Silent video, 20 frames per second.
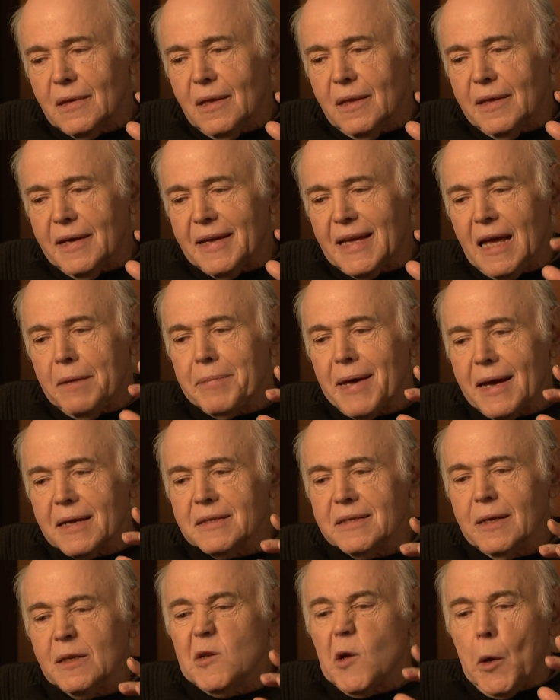they came back
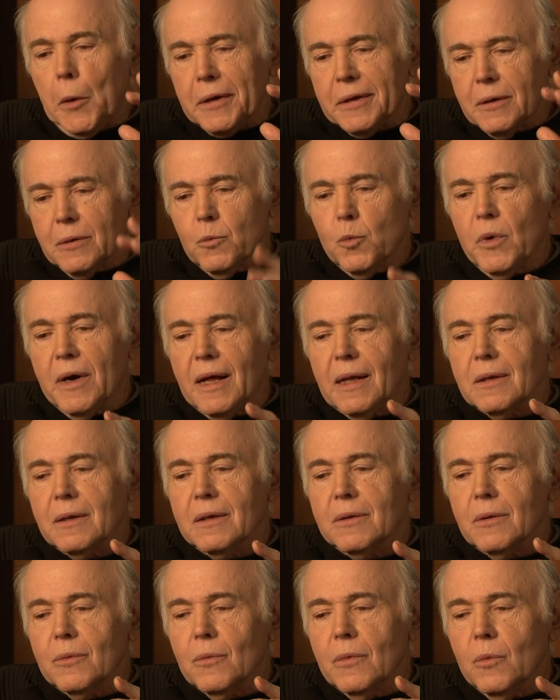and said, "Well,
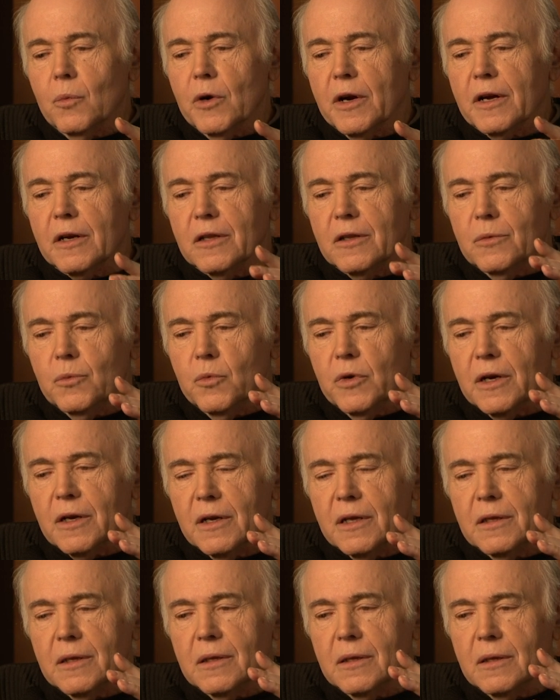we're gonna we're
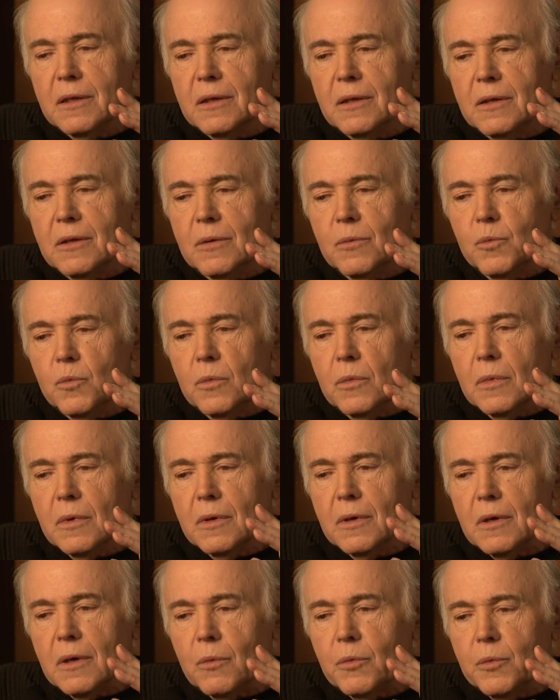gonna
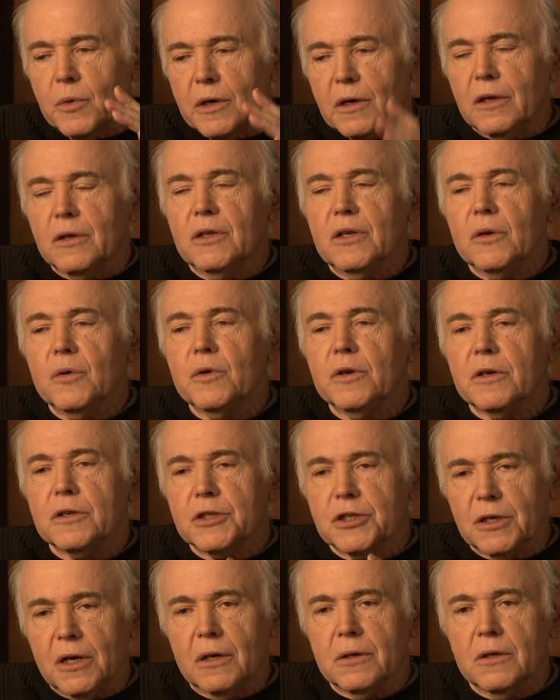you know we're gonna do your
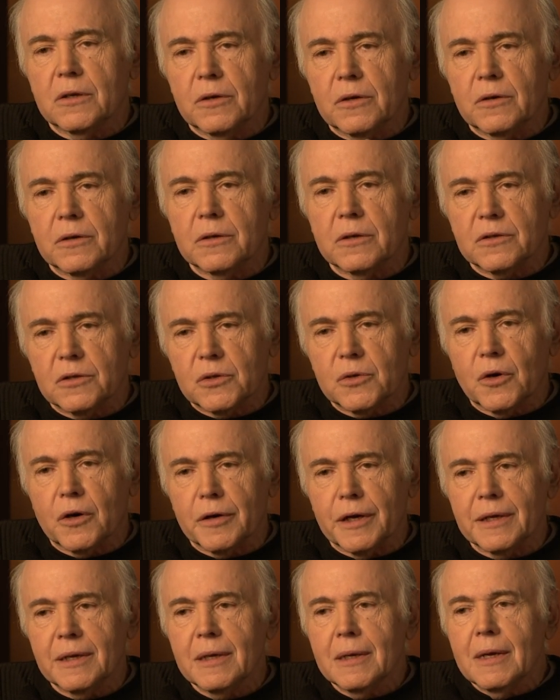show, your, your
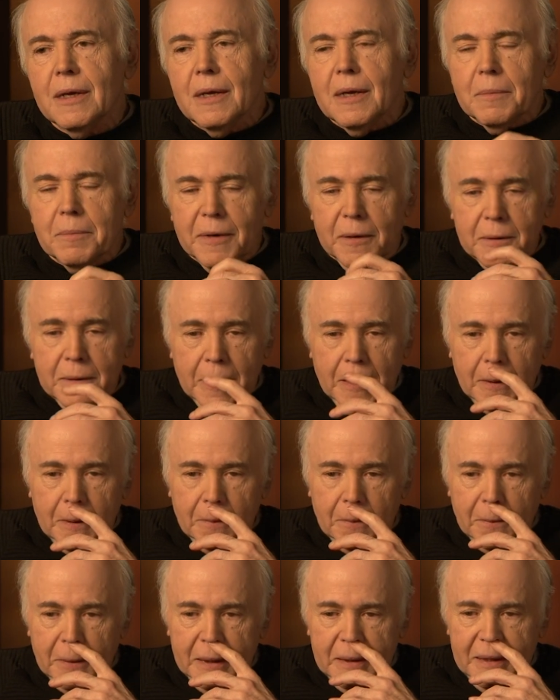story, but
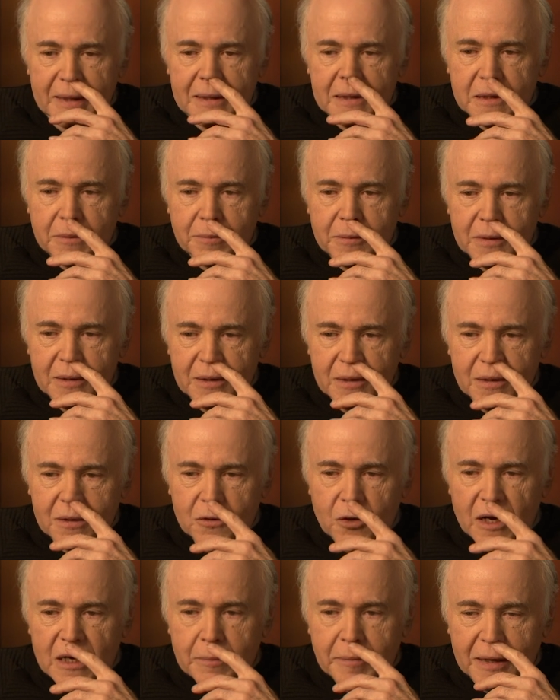uh, we need to
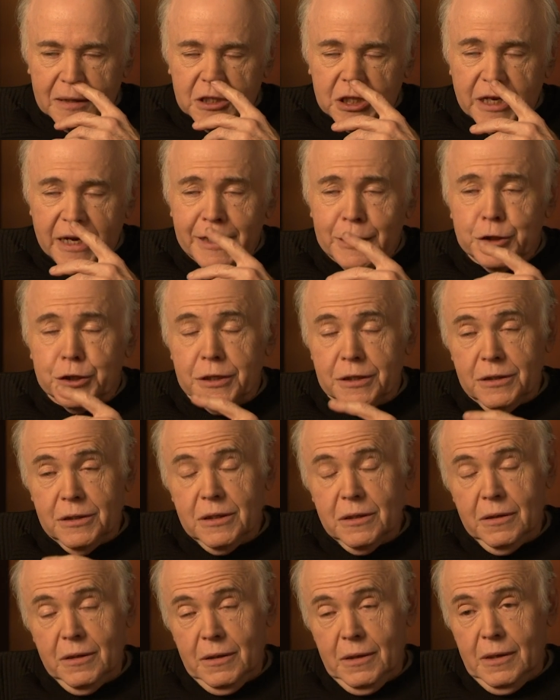talk about changes."